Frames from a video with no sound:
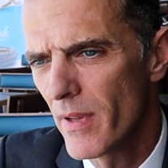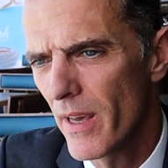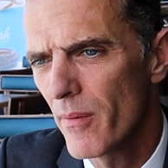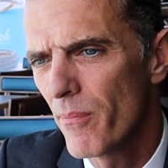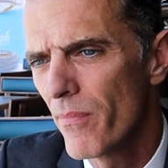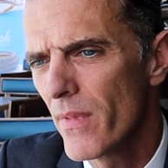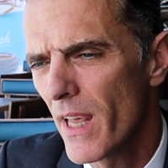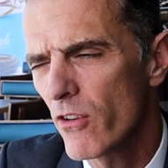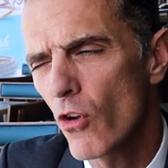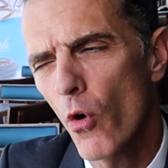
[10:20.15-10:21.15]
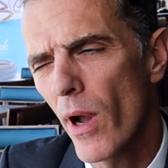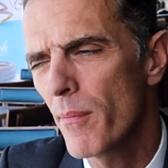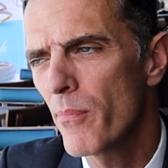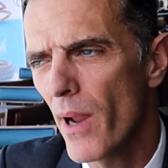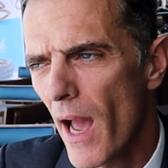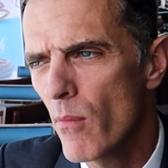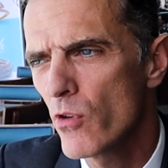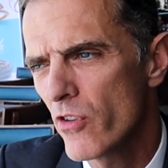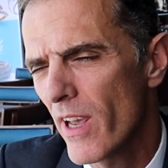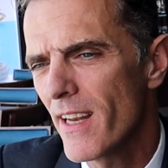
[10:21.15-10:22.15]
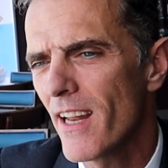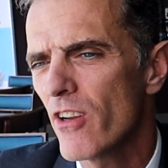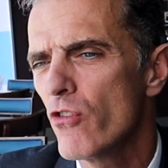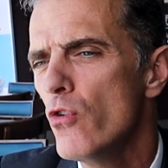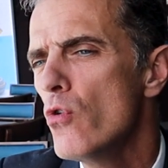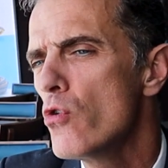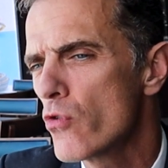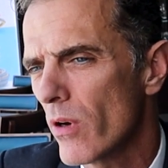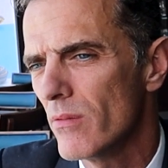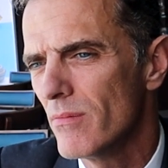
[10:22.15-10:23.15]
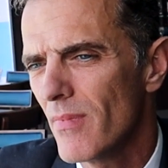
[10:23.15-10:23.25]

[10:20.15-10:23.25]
Yeah. So I would say that is neutral.